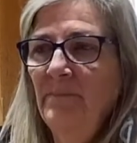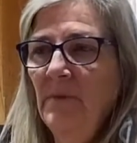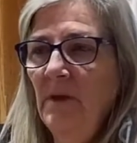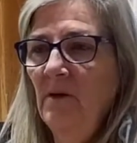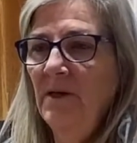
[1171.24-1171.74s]

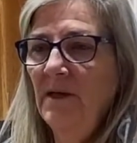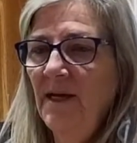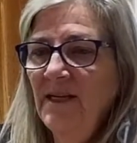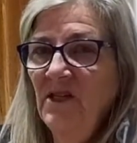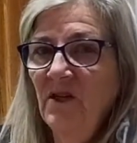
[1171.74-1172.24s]
you know, I kind
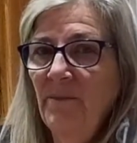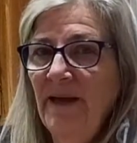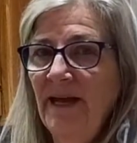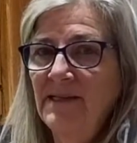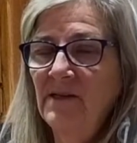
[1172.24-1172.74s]
of took a
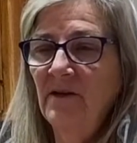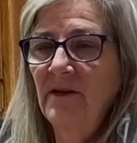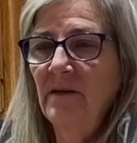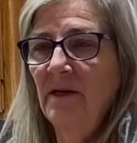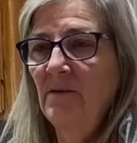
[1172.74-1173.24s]
pass on it.
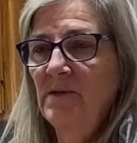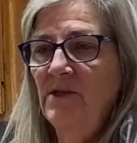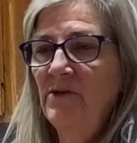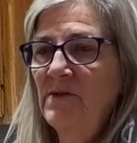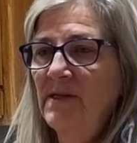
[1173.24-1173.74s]
I was
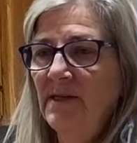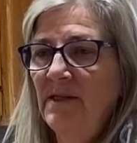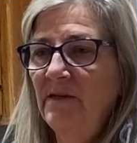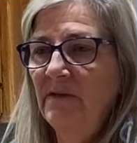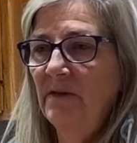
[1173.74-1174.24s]
too sick to
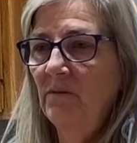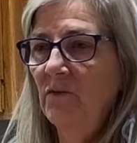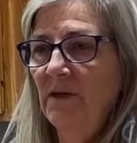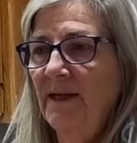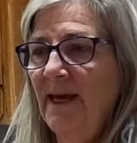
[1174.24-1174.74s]
even
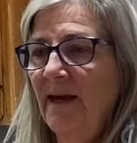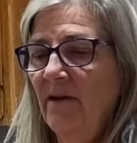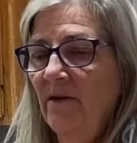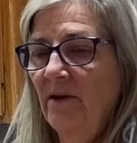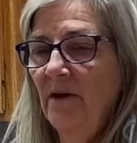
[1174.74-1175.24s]
really care.